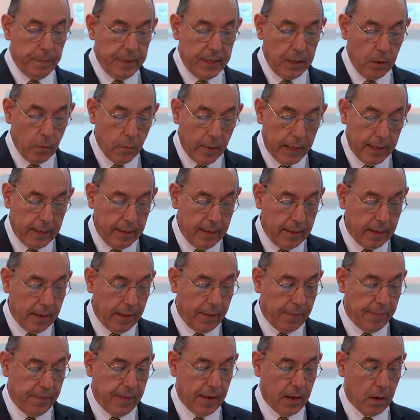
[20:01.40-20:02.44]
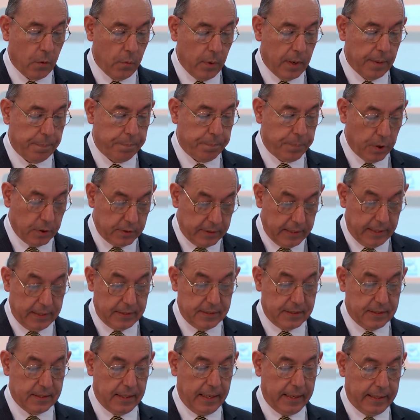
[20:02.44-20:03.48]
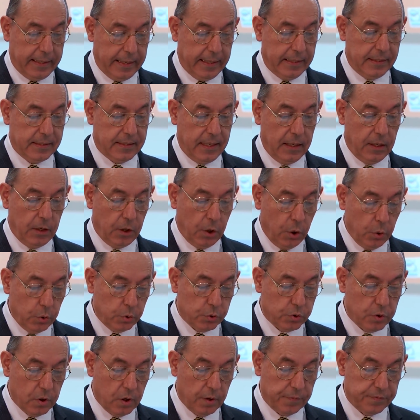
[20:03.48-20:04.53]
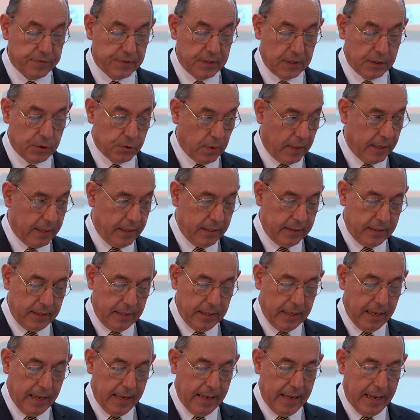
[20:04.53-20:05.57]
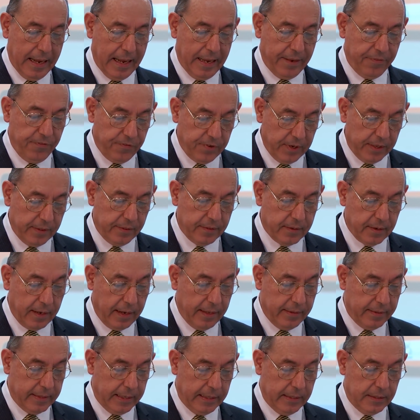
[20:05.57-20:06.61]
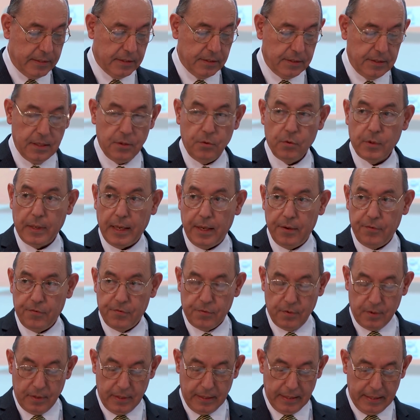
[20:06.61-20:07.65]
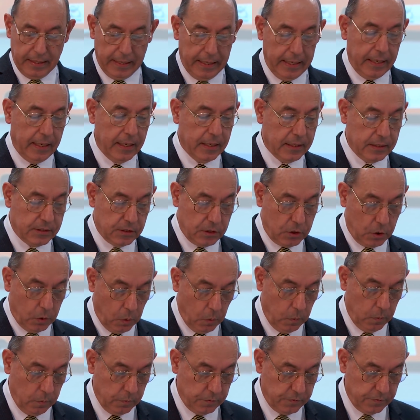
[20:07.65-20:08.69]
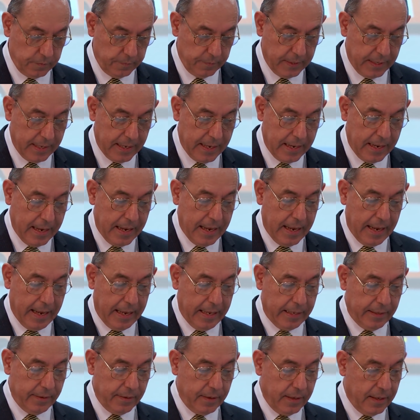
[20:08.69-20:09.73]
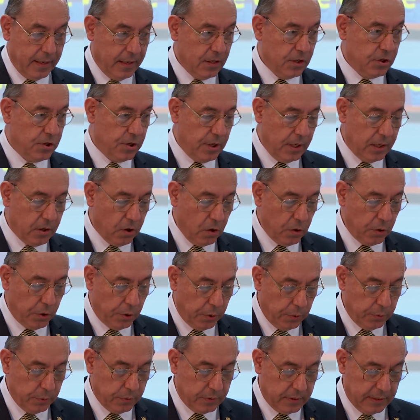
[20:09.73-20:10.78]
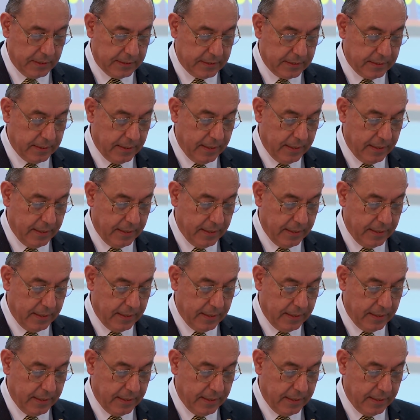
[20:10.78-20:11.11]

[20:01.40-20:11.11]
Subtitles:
meanwhile, there were protests against the inclusion of sexuality and gender identity education in schools. And she concluded,